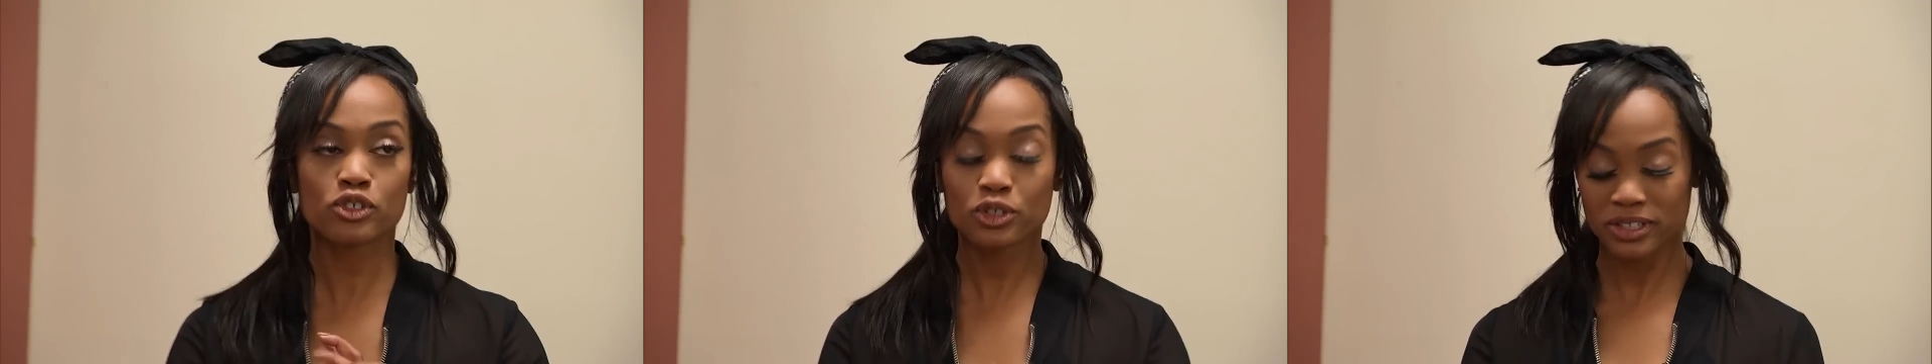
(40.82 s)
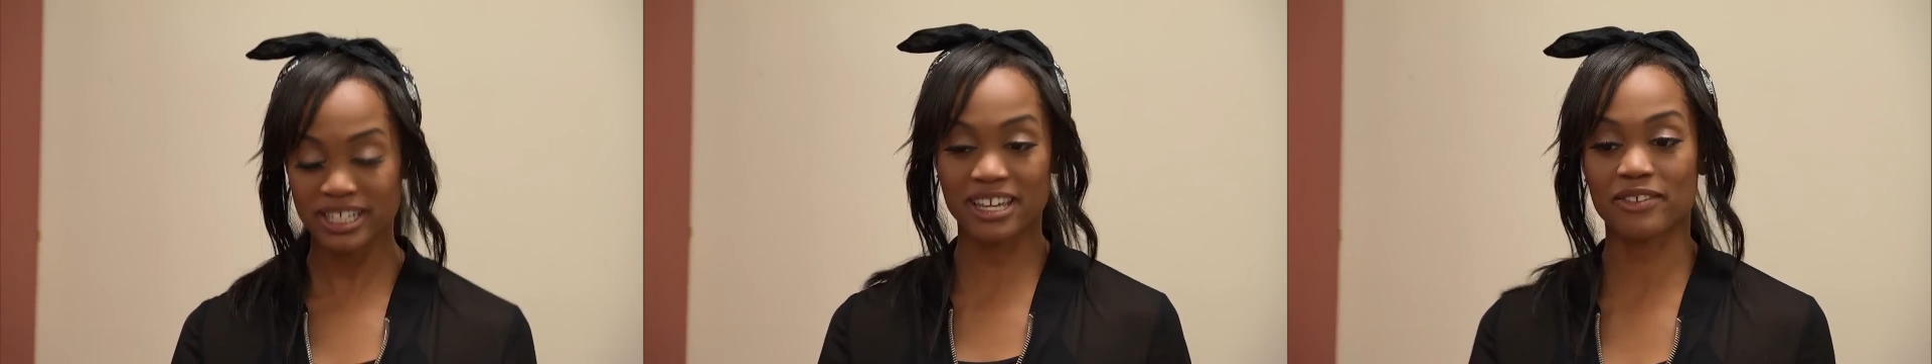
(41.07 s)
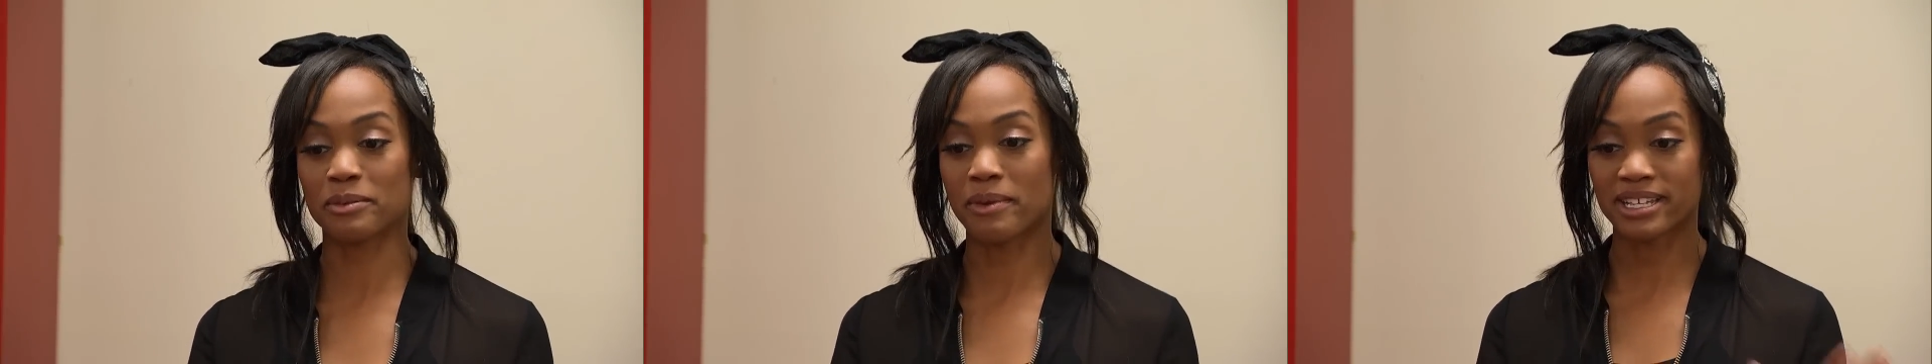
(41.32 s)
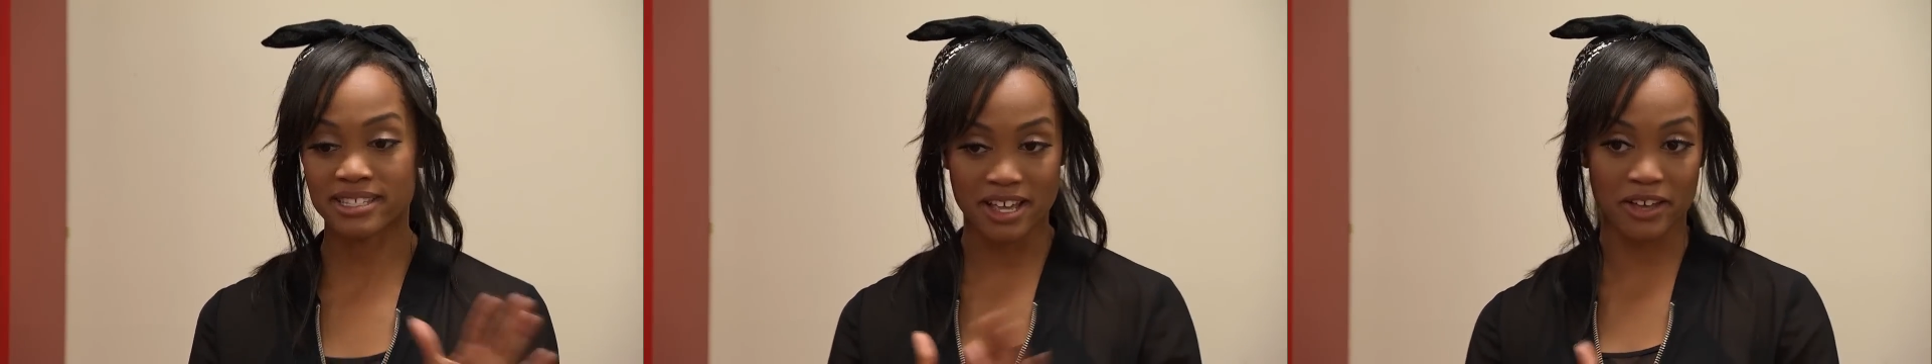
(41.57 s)
truly giving
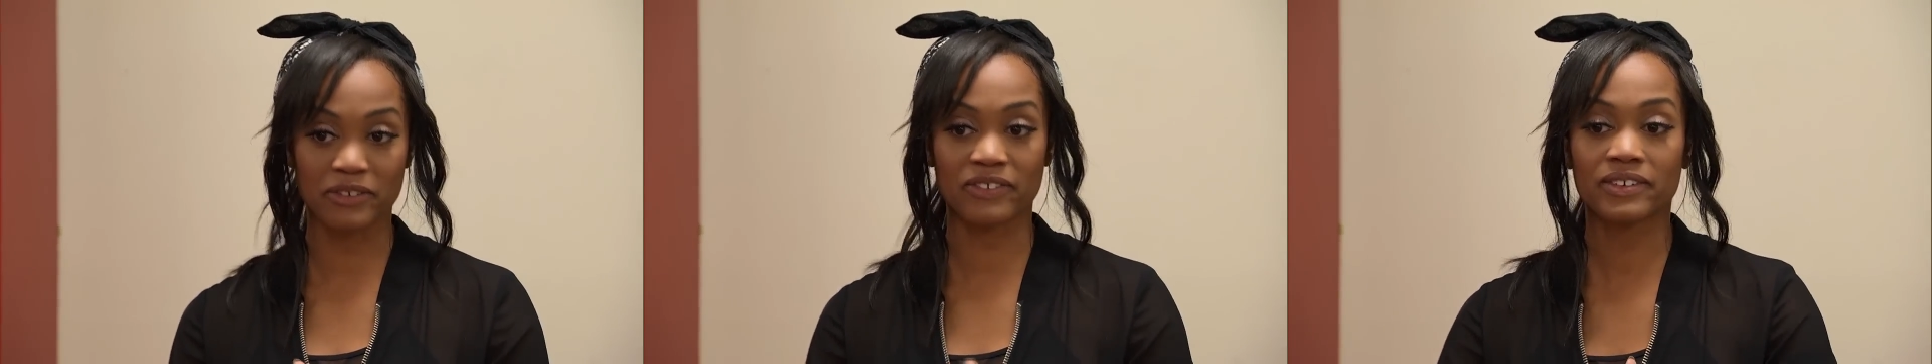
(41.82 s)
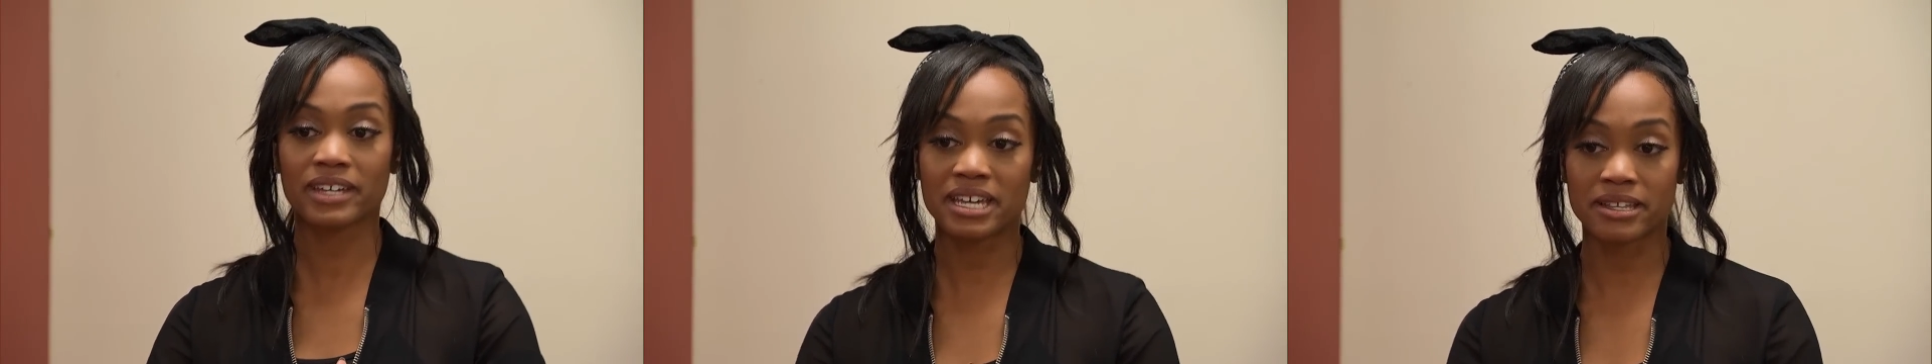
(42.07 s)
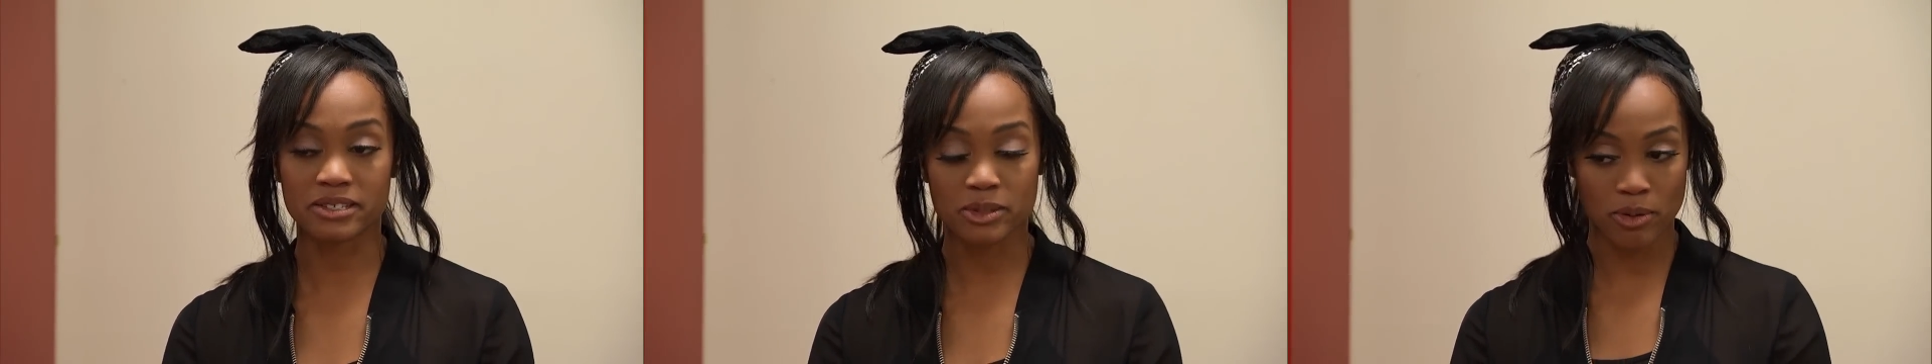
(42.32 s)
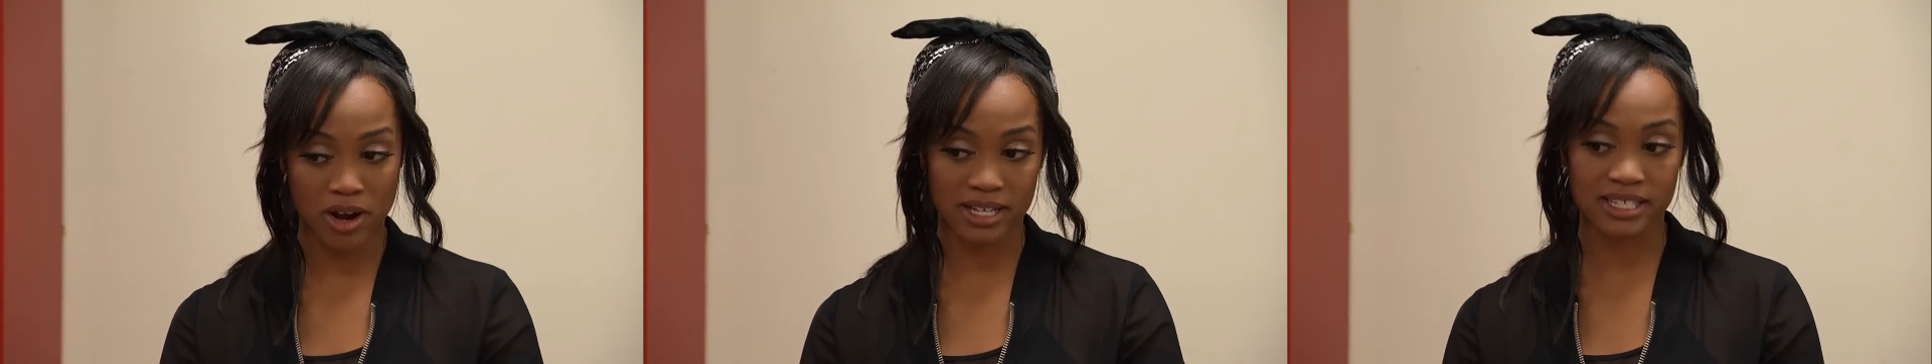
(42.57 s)
myself in this
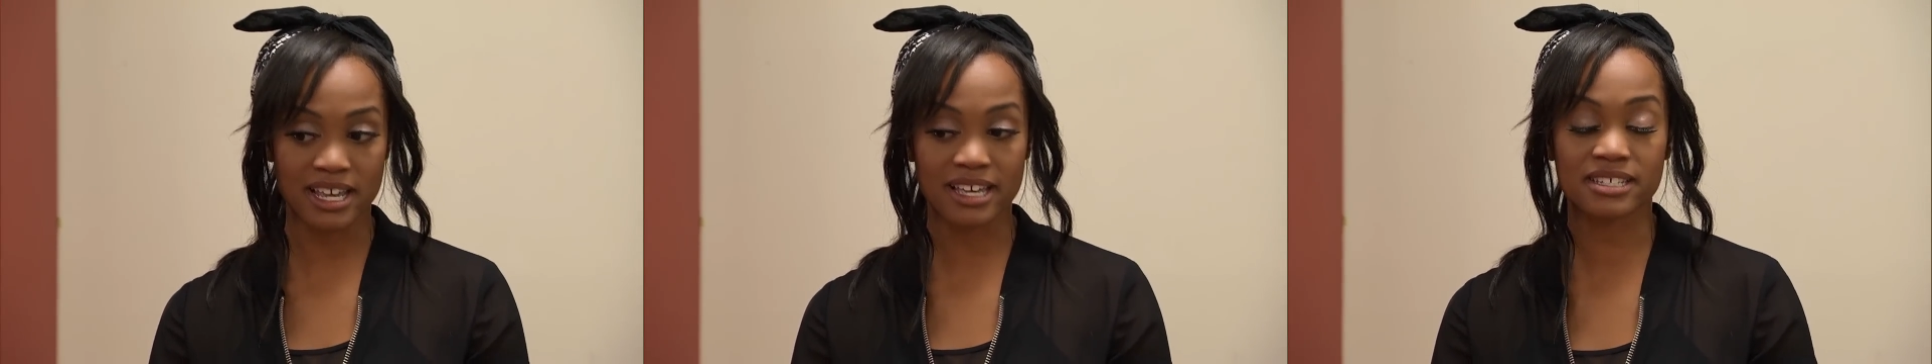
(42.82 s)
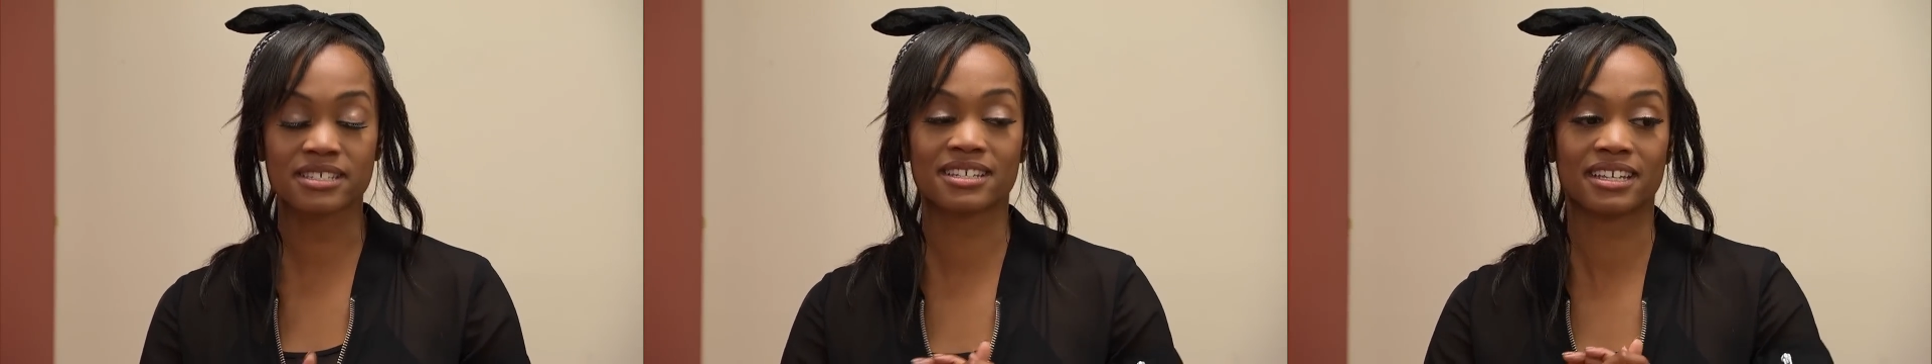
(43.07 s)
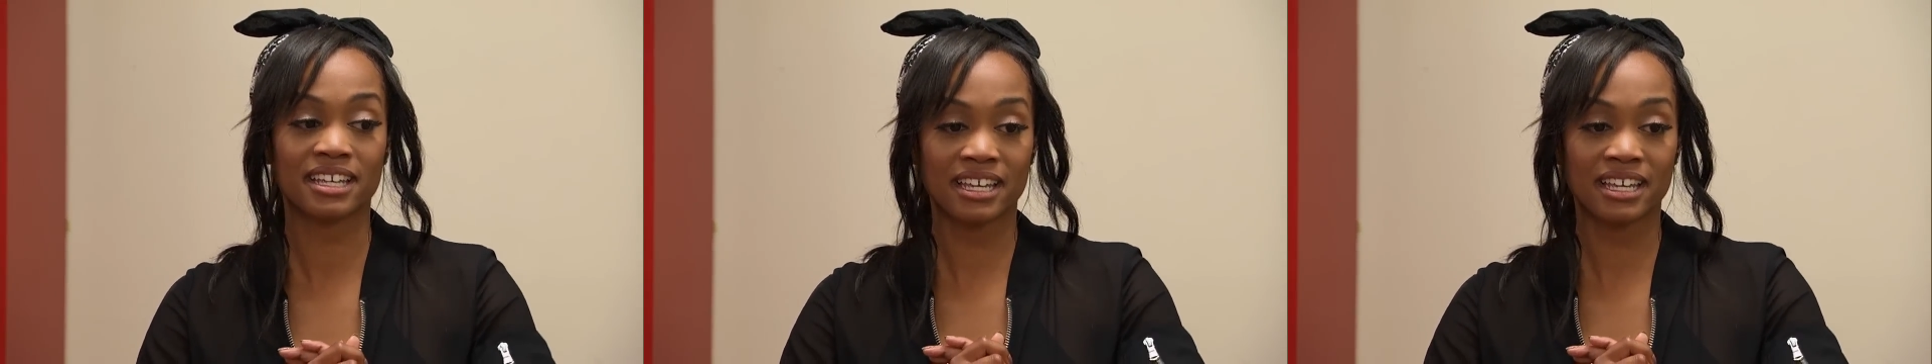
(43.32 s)
process.